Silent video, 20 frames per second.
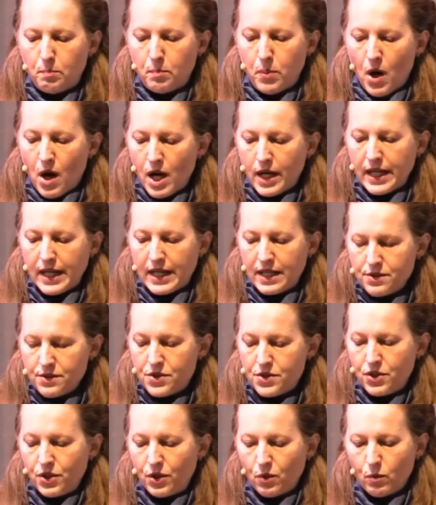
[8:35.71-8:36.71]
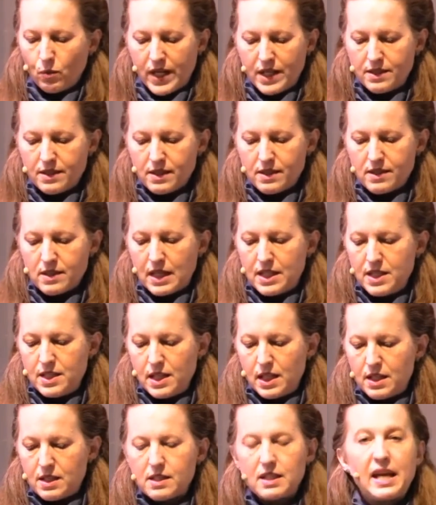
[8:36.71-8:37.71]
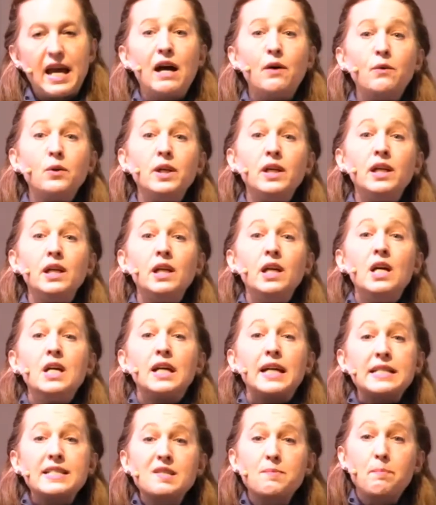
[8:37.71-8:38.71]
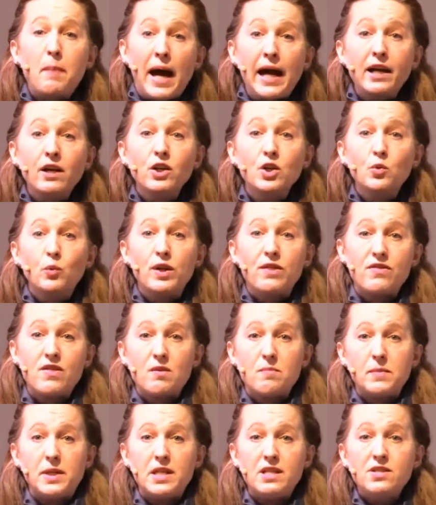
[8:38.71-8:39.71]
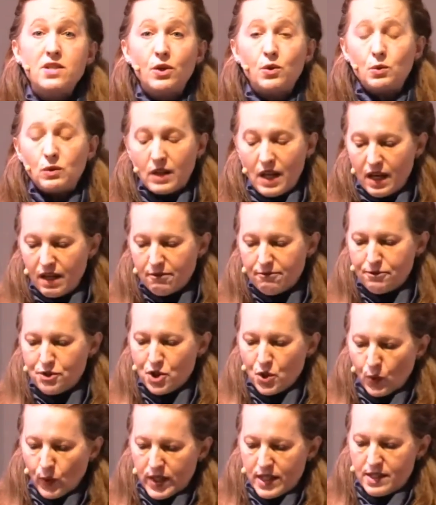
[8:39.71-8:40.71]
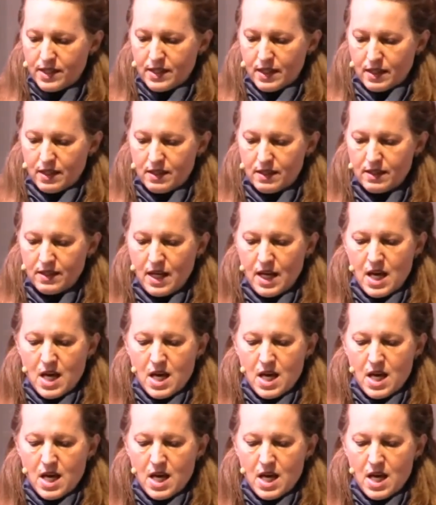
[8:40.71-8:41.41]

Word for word: bought into racist ideas and how he conspired with them in his own life choices.